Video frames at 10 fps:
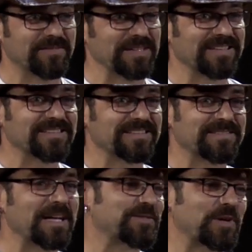I mean,
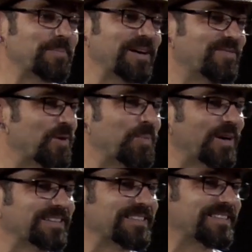just that's one of my faux
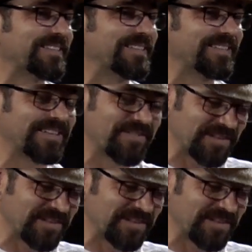pas. Is, uh, yeah, yeah.